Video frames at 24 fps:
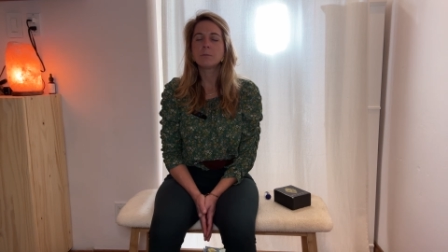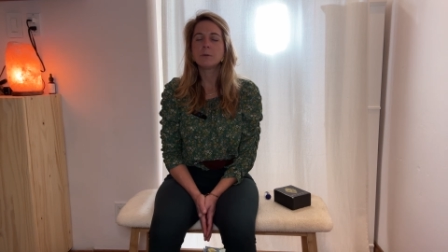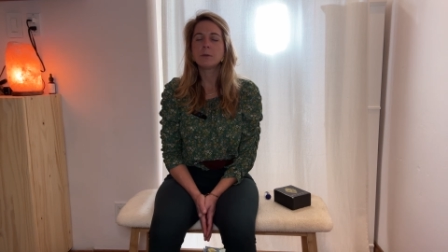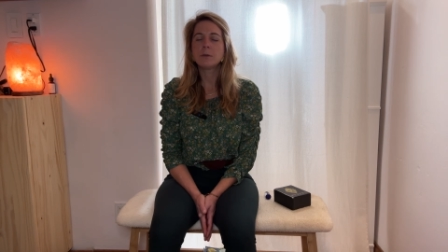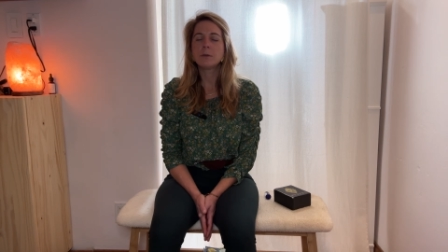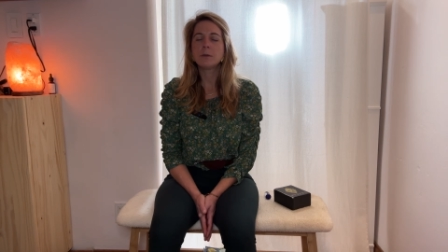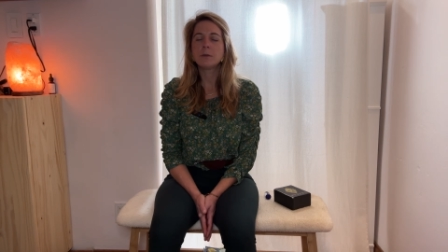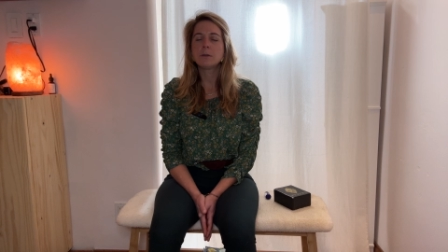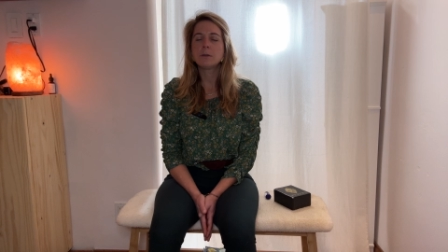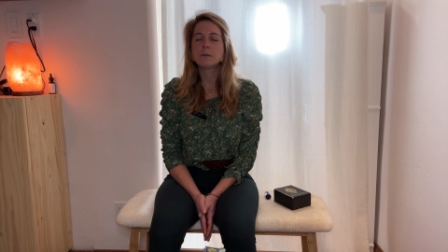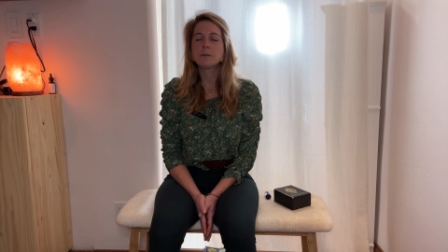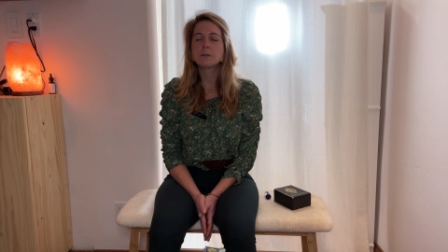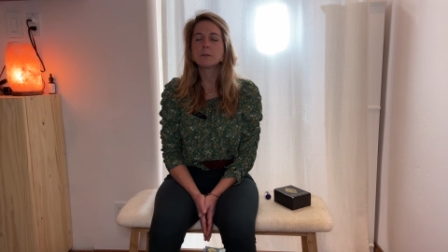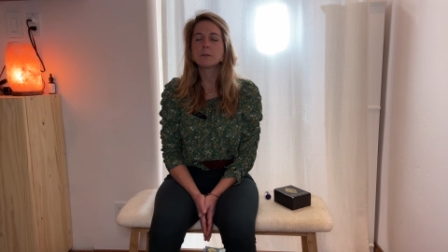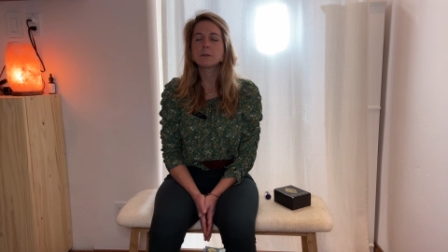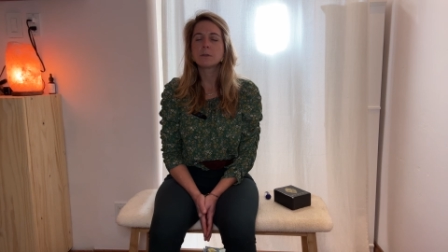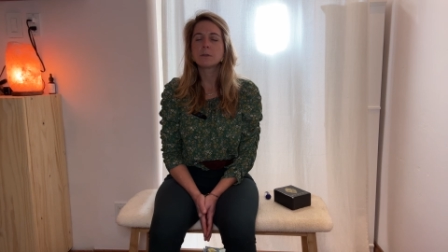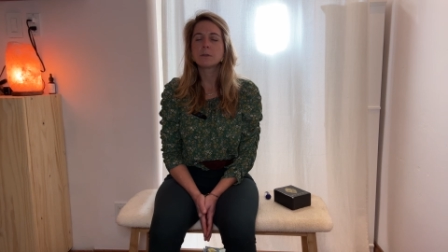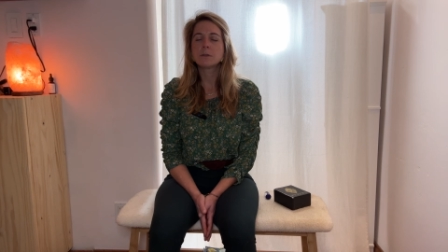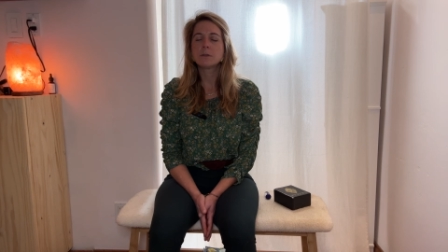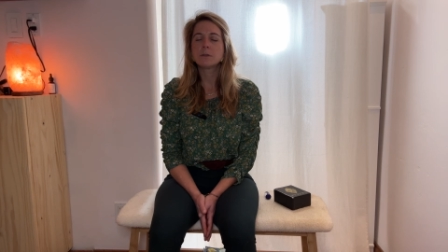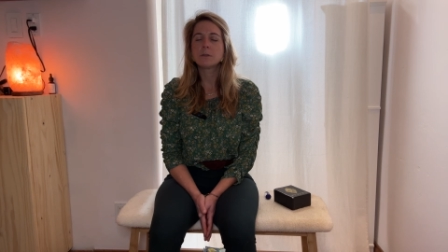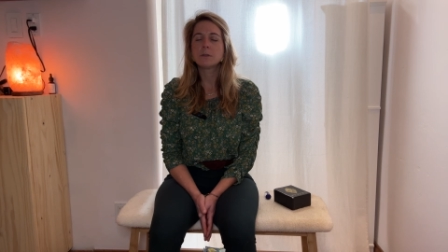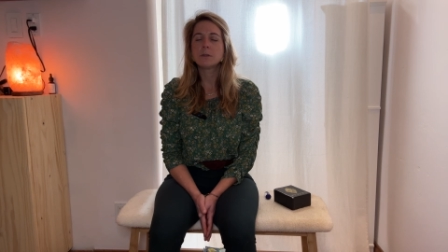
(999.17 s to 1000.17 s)
be to
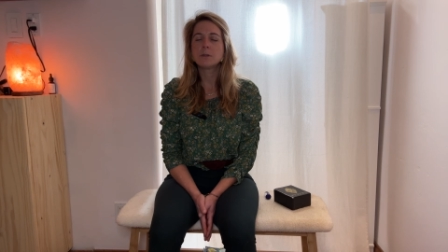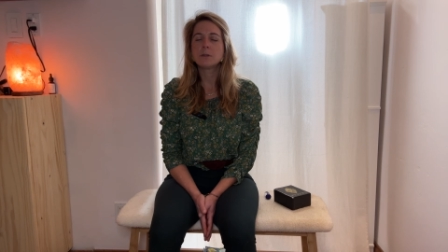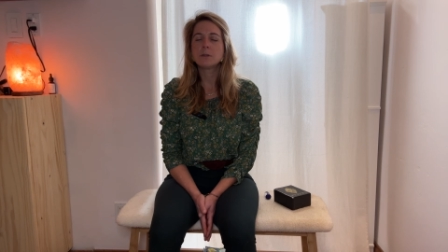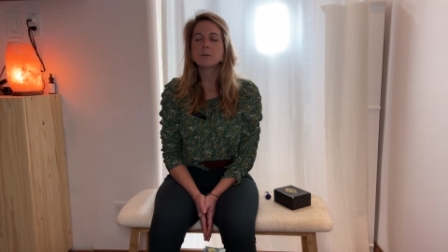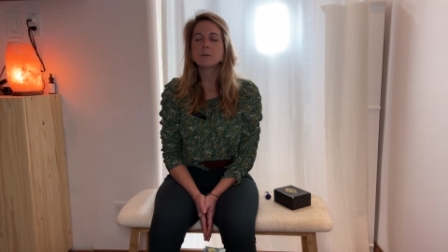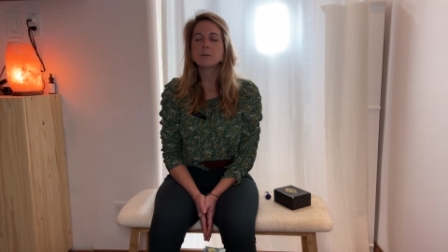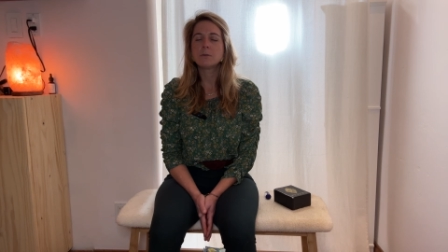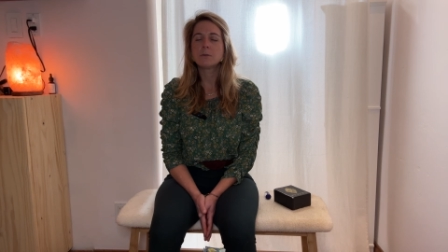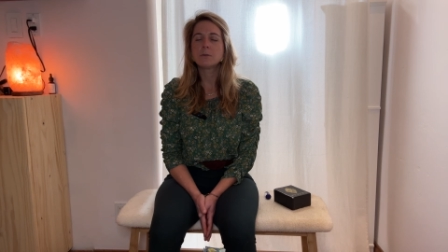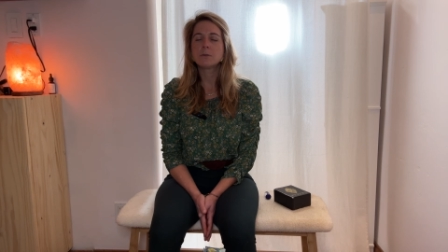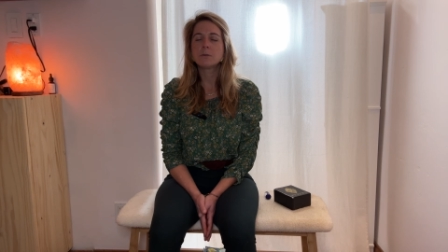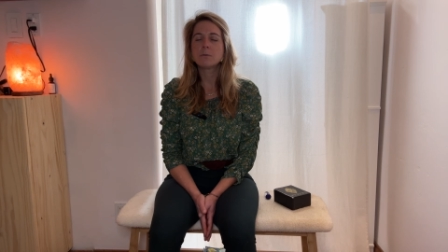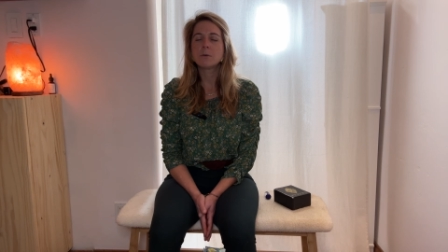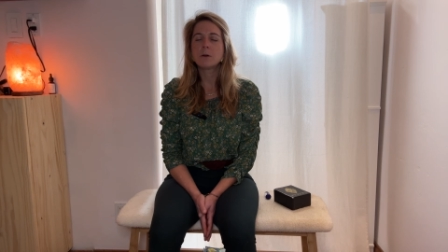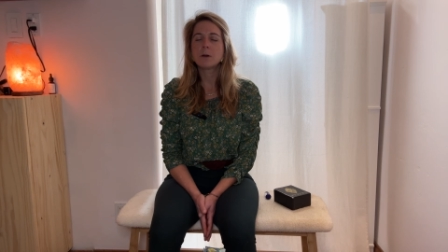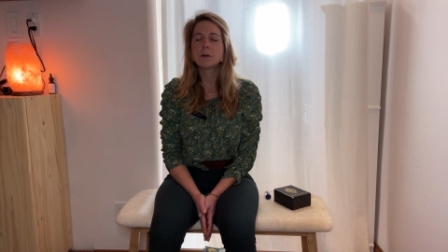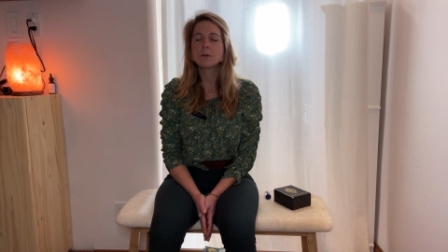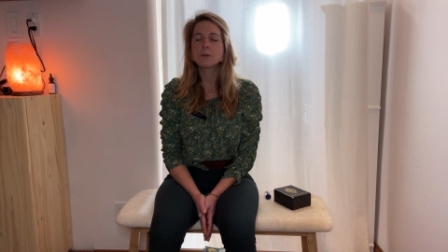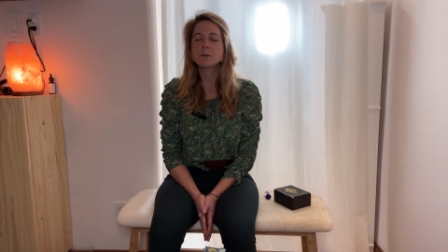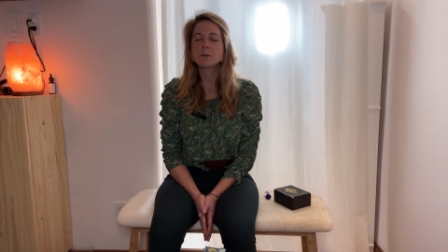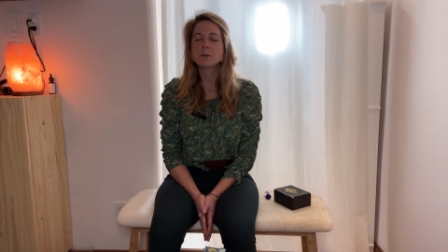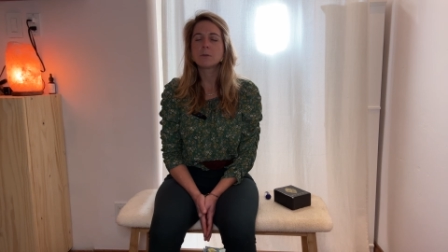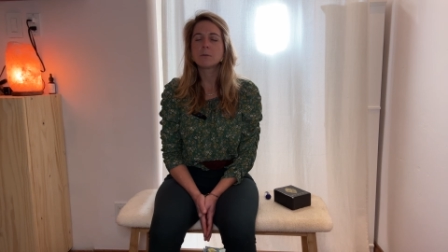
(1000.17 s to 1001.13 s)
continue to watch